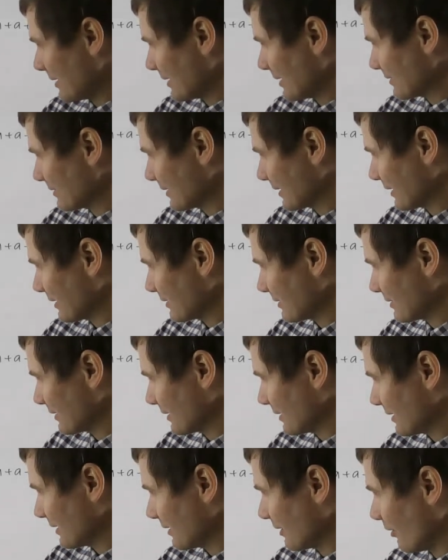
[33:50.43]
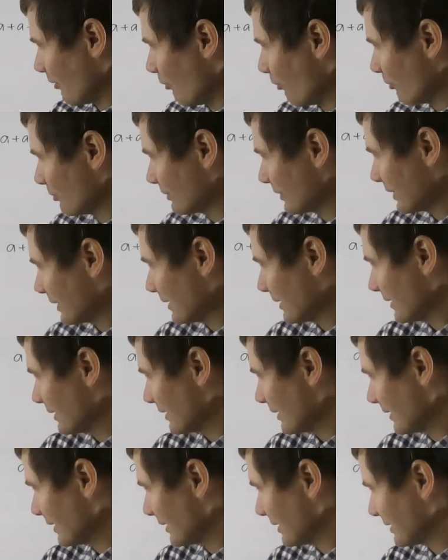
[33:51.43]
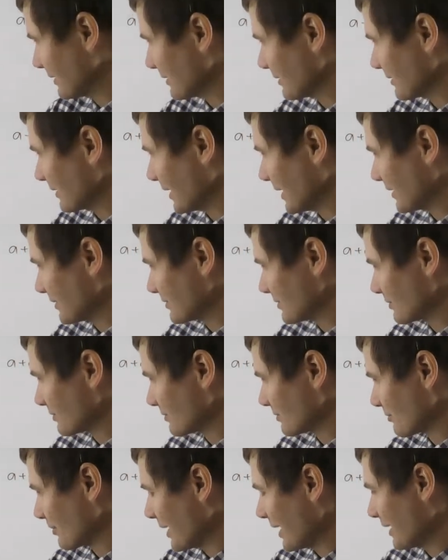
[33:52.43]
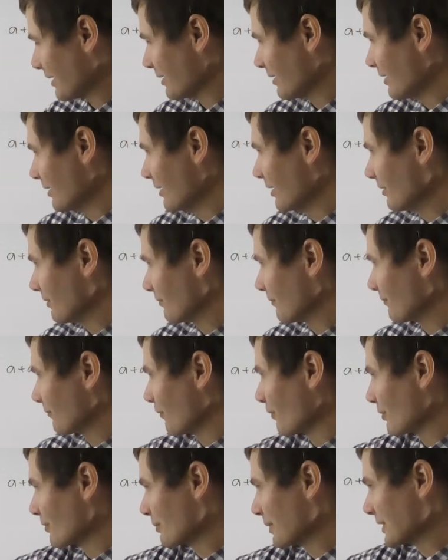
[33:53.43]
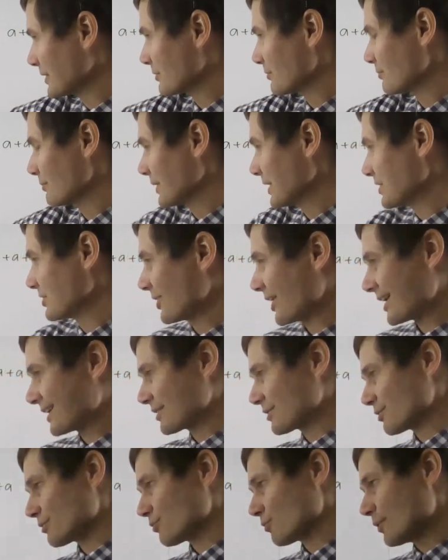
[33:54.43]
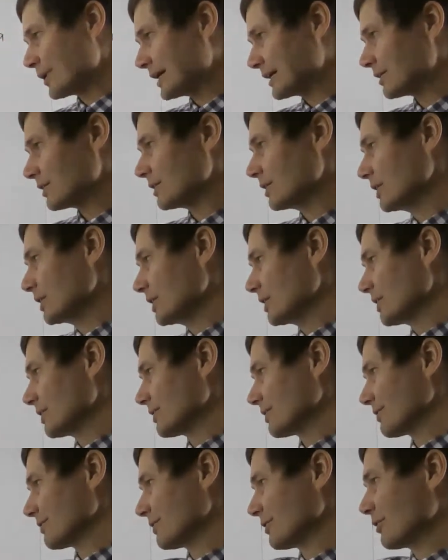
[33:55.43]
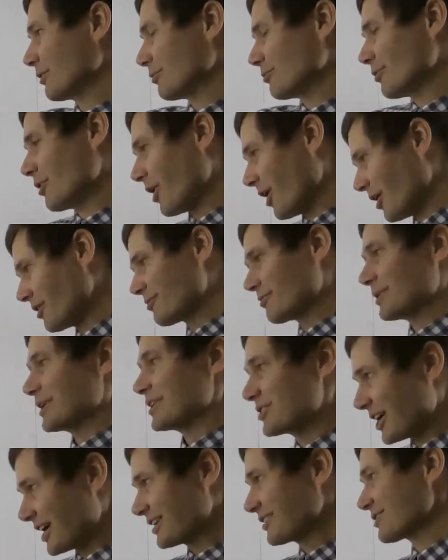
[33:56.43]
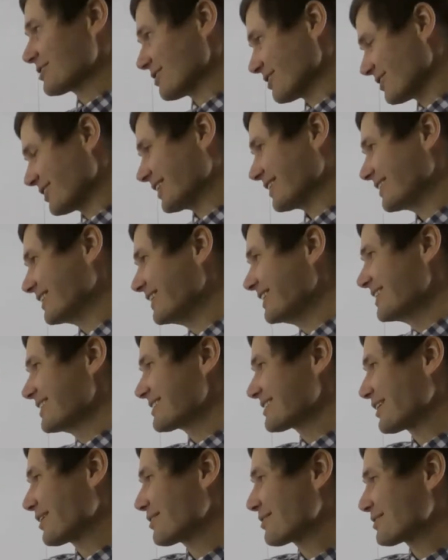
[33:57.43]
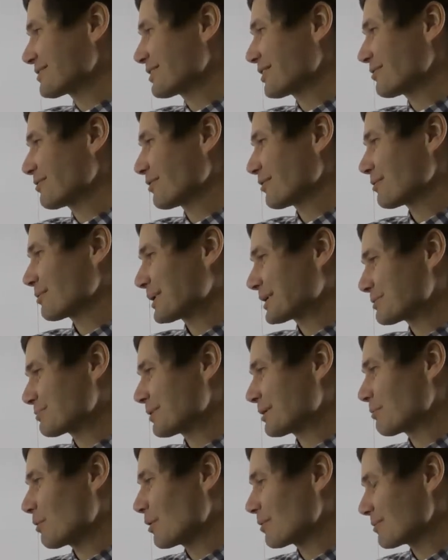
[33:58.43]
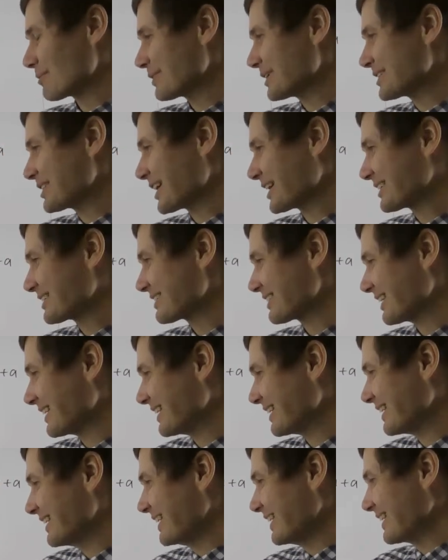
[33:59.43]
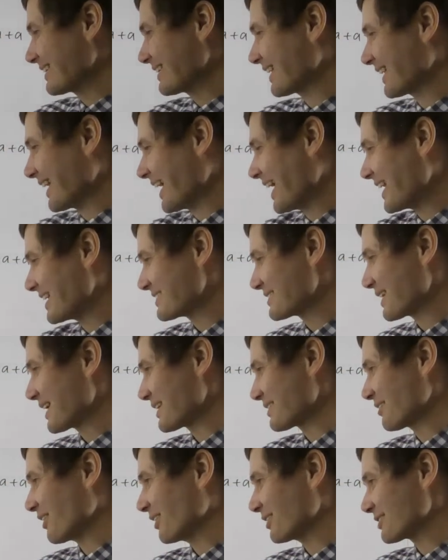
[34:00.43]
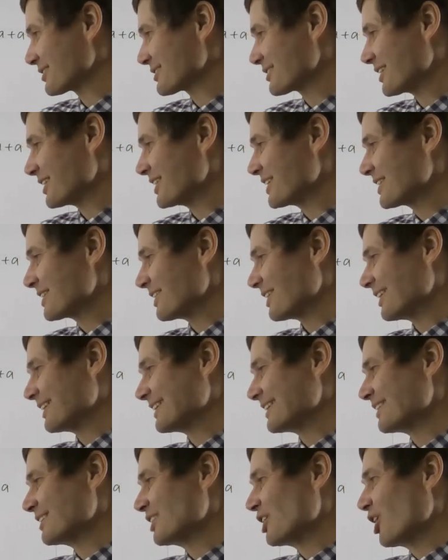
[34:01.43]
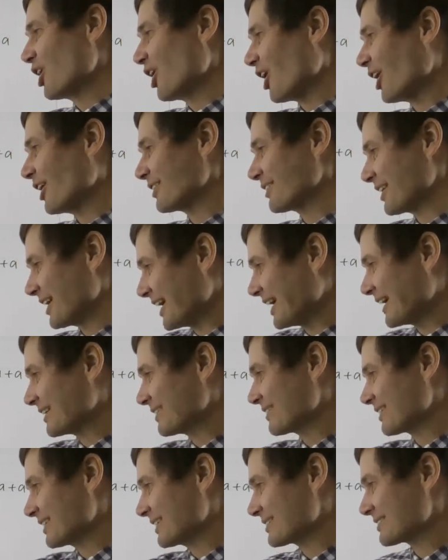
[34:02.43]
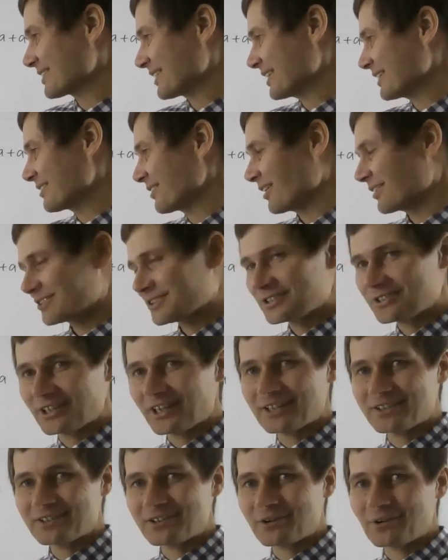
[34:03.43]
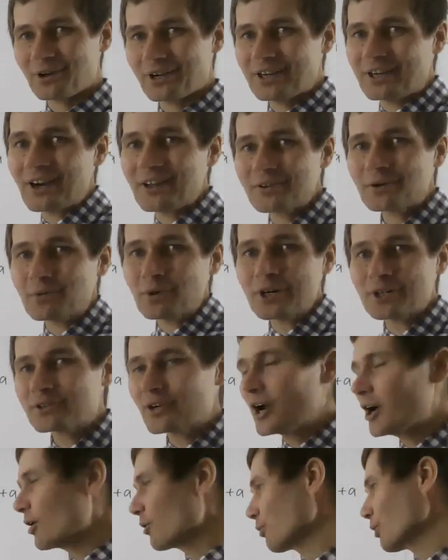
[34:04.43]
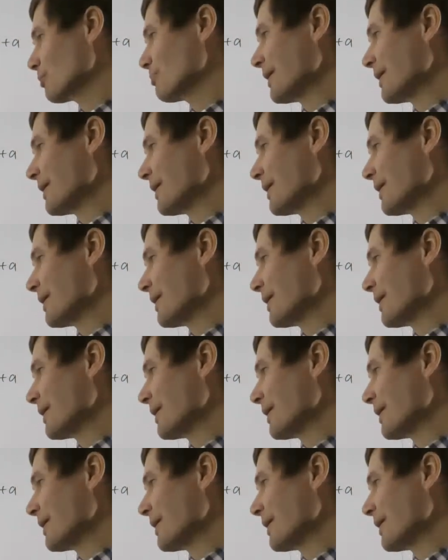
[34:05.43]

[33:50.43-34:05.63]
the only string for which reject will not reject, so for which we won't reject, that has that $, on the end is $. So in other words, we'll